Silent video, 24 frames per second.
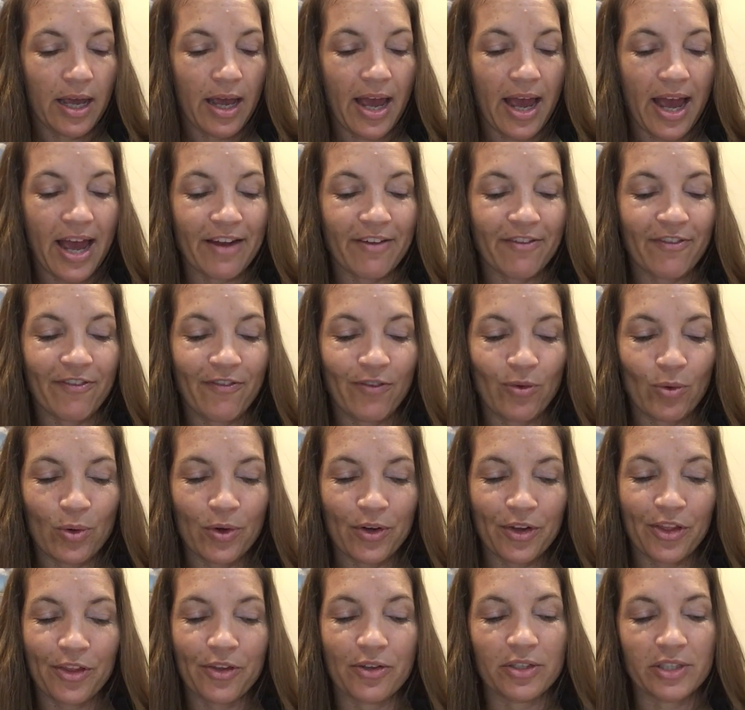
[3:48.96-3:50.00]
At
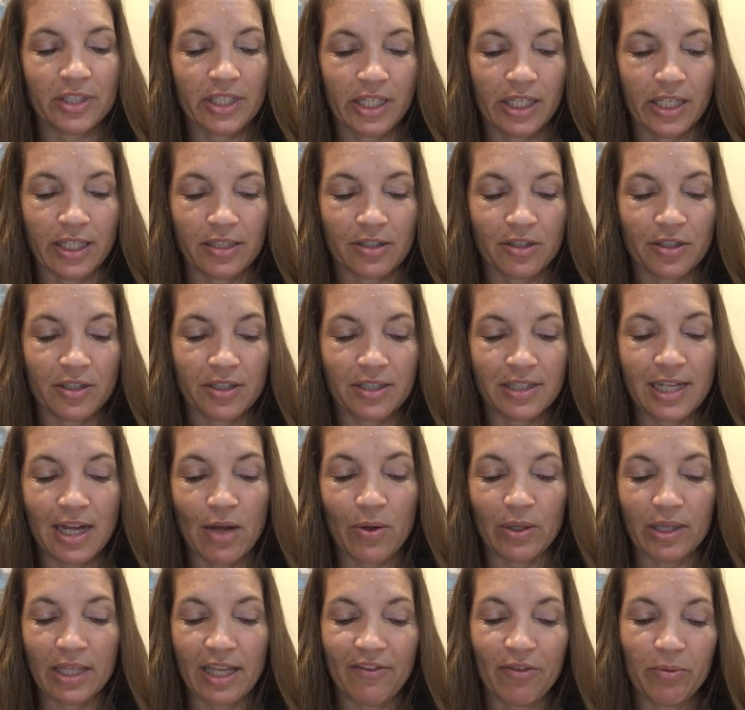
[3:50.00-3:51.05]
4:13, so this is
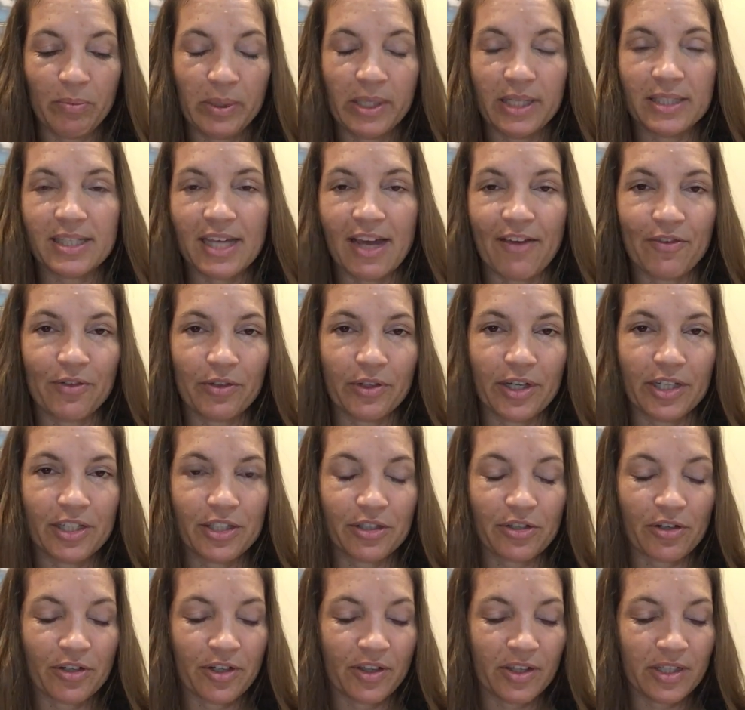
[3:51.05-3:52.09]
now 11 minutes after I
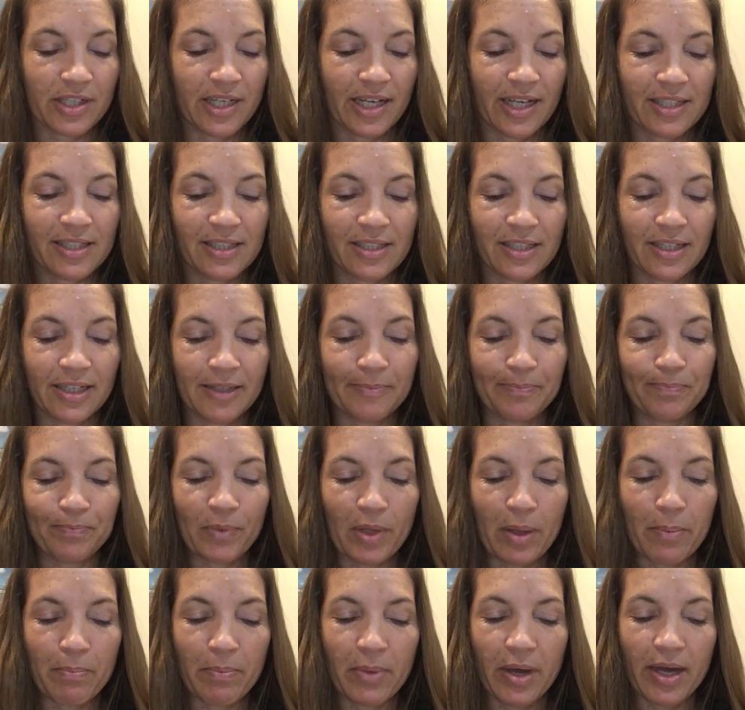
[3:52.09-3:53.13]
started the testing,
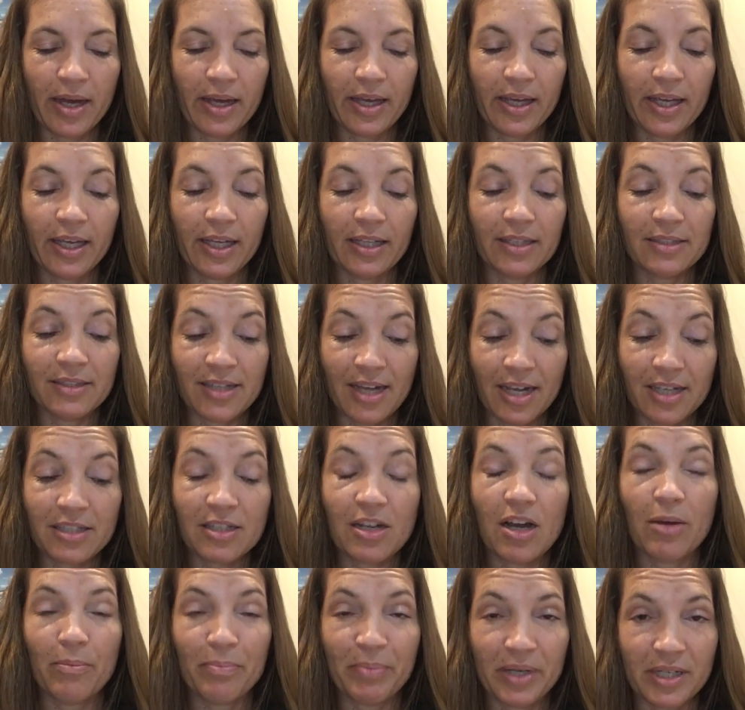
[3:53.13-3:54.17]
my
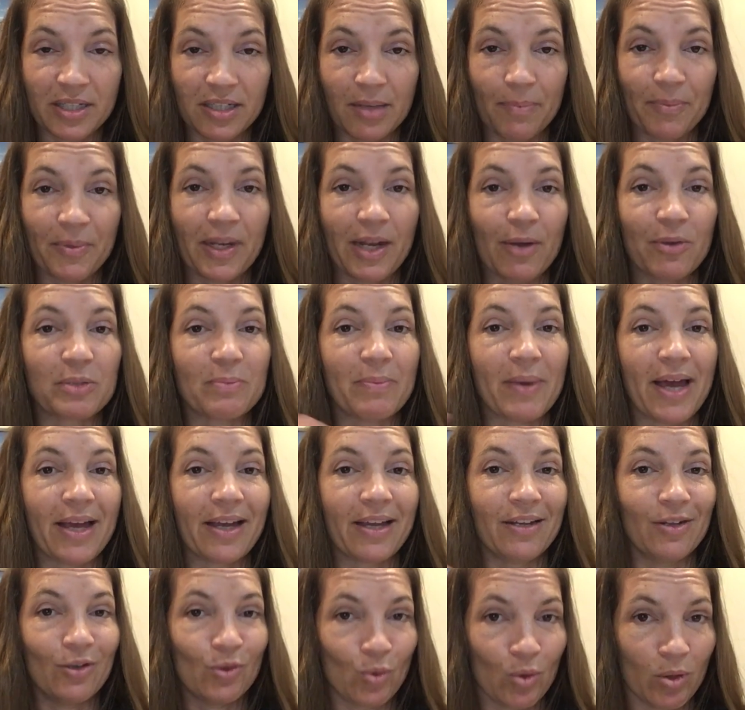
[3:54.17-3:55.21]
Dexcom picked up that I was
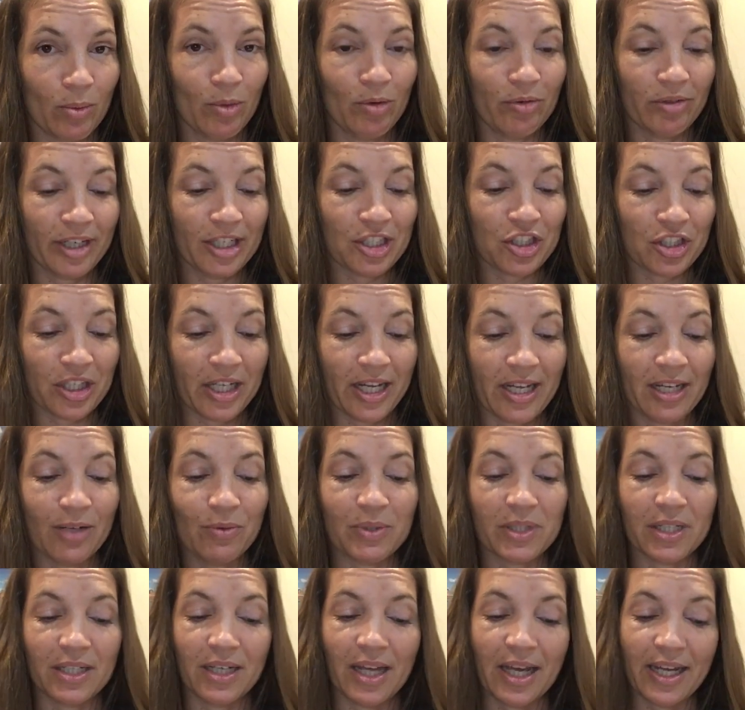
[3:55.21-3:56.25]
back at normal range again. It
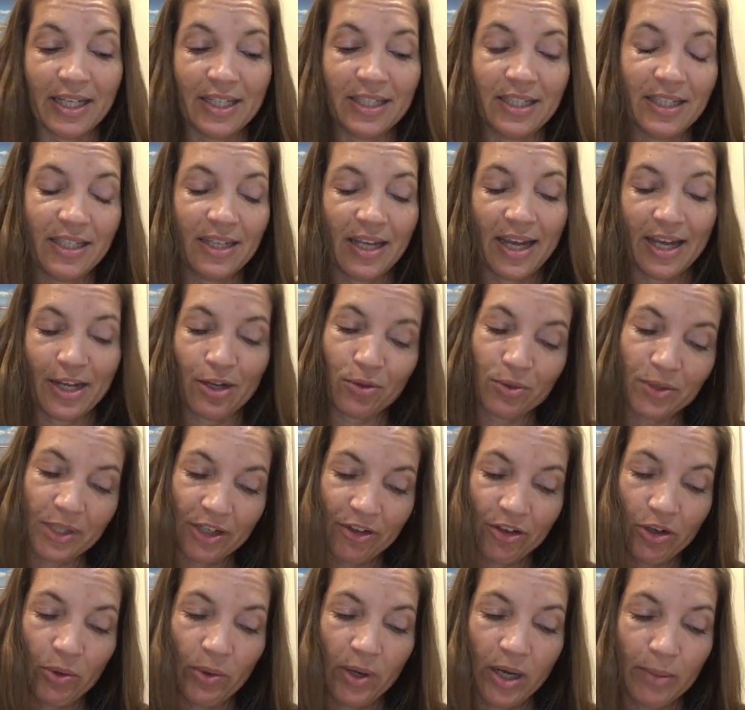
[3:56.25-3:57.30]
was a 90 angled
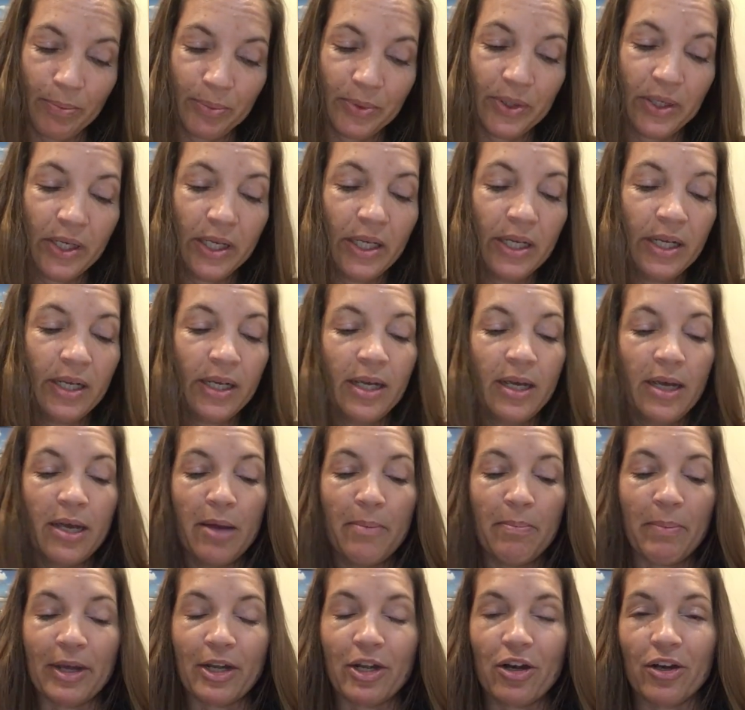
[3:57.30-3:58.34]
arrow up.
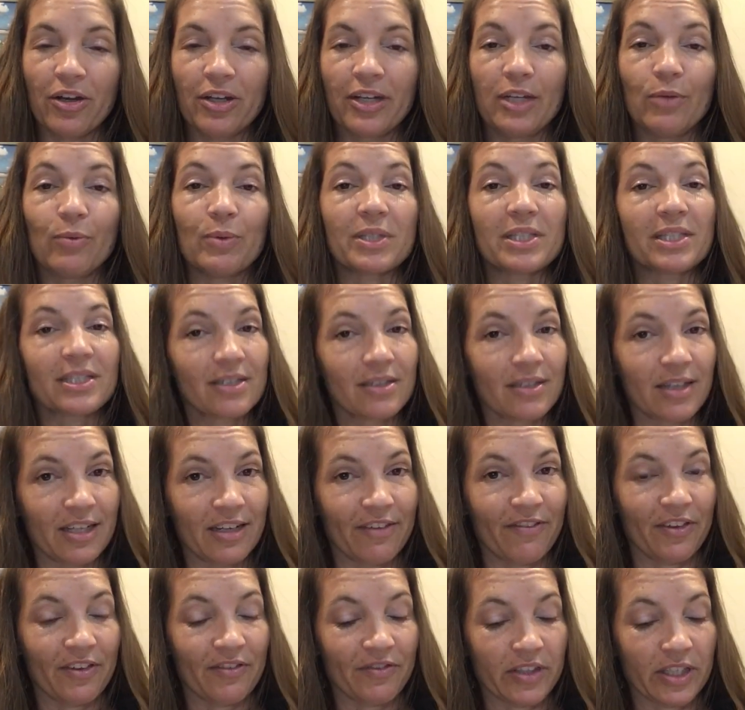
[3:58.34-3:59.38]
My Guardian was still at
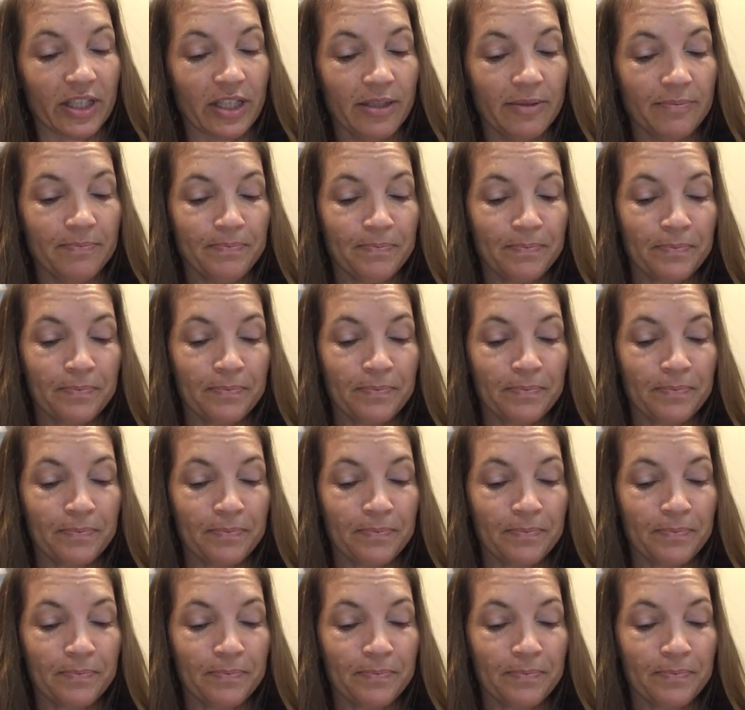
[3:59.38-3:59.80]
a 50.